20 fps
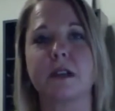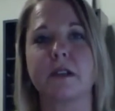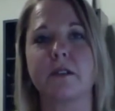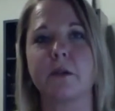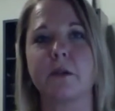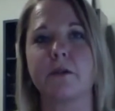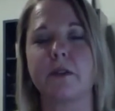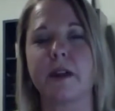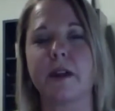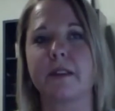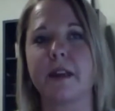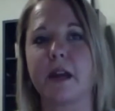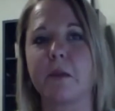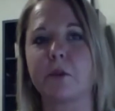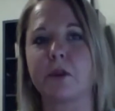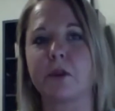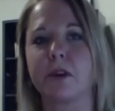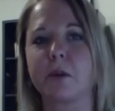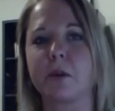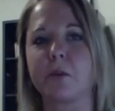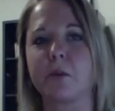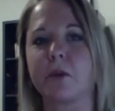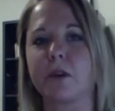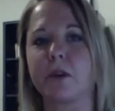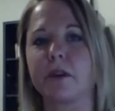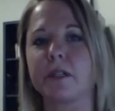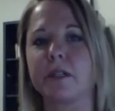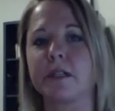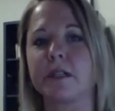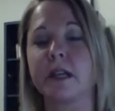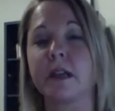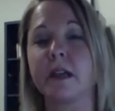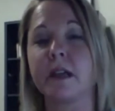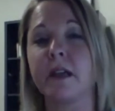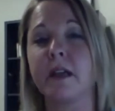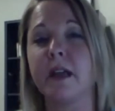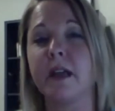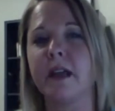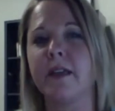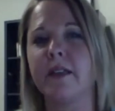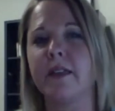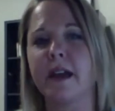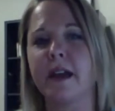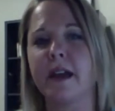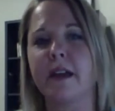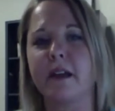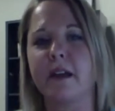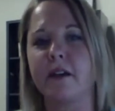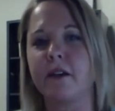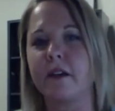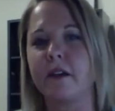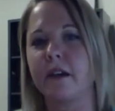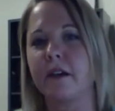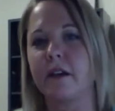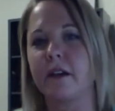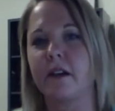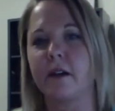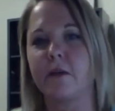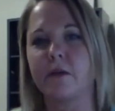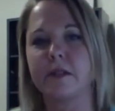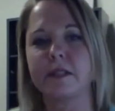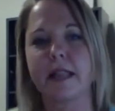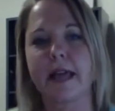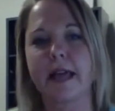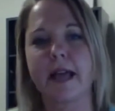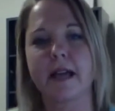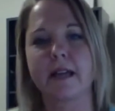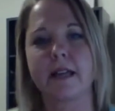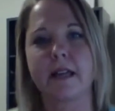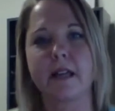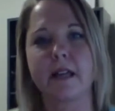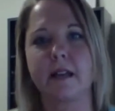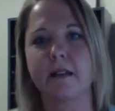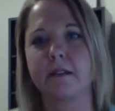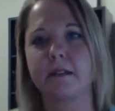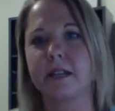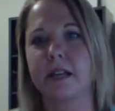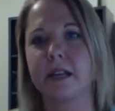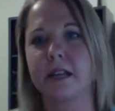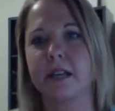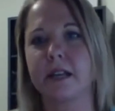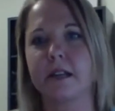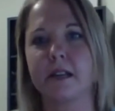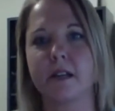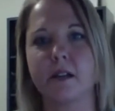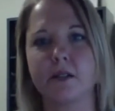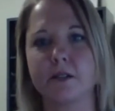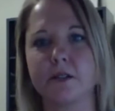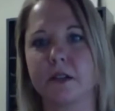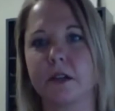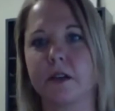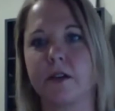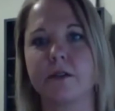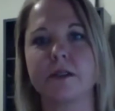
We find that pretty important, and that area, was lacking 10 years ago.